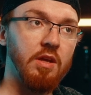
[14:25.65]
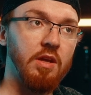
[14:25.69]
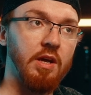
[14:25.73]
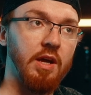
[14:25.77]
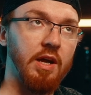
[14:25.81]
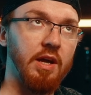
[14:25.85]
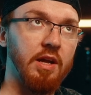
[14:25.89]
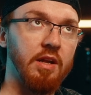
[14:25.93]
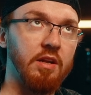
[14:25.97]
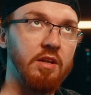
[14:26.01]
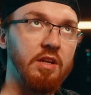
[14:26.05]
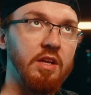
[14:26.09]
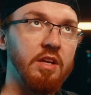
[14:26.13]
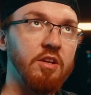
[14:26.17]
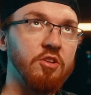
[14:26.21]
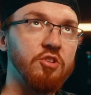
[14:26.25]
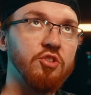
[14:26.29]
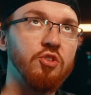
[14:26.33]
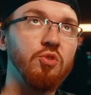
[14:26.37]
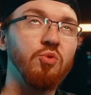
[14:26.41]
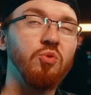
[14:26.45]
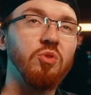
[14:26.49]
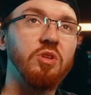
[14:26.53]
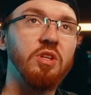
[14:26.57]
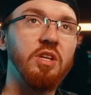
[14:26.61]
And in a
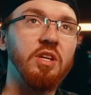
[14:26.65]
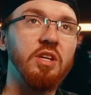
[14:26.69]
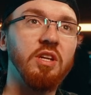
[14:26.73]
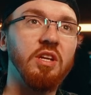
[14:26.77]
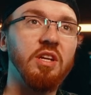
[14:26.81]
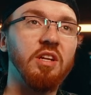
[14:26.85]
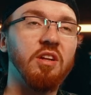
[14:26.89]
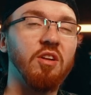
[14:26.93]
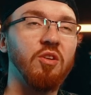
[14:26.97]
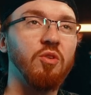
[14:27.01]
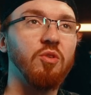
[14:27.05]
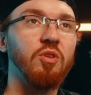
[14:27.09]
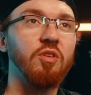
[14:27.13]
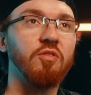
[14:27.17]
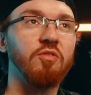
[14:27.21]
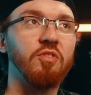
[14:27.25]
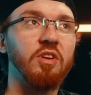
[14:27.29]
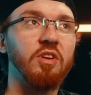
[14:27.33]
shooting, in a lot of